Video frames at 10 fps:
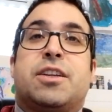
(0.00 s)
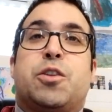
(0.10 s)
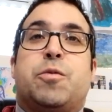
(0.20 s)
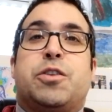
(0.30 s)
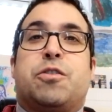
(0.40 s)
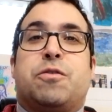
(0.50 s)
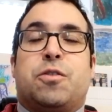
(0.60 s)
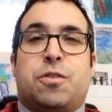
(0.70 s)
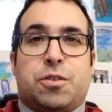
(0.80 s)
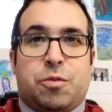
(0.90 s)
which of
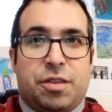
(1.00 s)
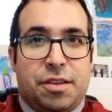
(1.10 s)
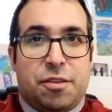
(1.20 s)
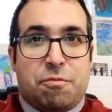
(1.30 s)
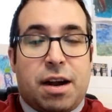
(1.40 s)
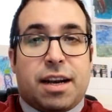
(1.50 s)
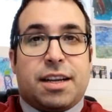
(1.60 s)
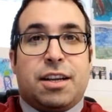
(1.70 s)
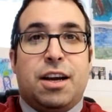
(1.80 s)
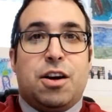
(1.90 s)
course within the market
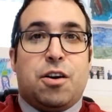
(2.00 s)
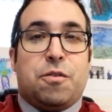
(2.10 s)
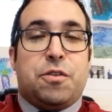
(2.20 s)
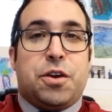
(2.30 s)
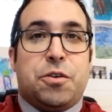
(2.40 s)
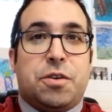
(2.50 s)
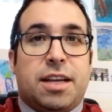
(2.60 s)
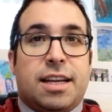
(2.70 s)
of the Union